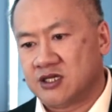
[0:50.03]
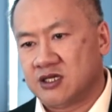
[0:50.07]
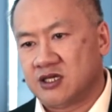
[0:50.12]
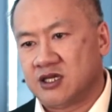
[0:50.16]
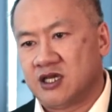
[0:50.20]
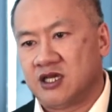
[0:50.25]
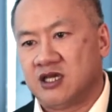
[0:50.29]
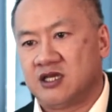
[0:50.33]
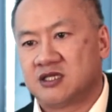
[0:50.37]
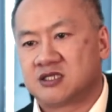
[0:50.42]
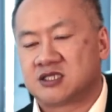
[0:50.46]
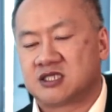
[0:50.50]

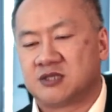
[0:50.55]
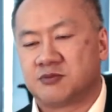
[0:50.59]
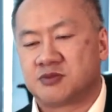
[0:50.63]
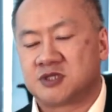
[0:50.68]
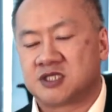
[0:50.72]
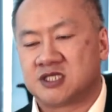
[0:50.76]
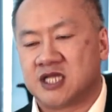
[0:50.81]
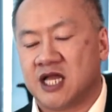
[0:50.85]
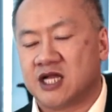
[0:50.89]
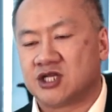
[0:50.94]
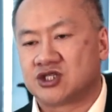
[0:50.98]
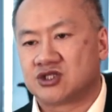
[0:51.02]
a
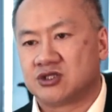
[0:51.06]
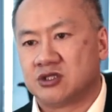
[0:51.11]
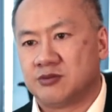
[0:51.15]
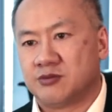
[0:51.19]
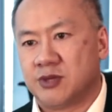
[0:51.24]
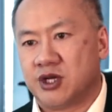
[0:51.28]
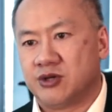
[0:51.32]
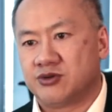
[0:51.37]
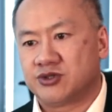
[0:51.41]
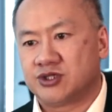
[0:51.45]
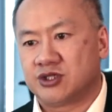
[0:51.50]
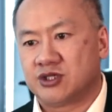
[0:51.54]
substantial
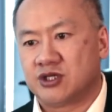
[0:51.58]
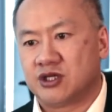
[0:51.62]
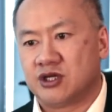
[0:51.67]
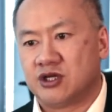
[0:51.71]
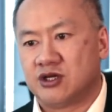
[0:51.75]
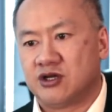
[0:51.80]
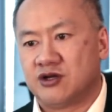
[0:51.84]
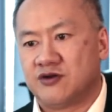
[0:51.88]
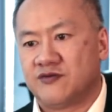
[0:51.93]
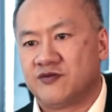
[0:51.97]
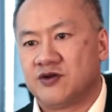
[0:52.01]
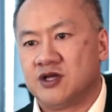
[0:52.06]
amount
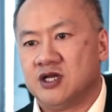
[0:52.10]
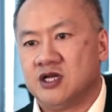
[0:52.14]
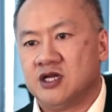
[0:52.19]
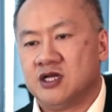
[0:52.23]
of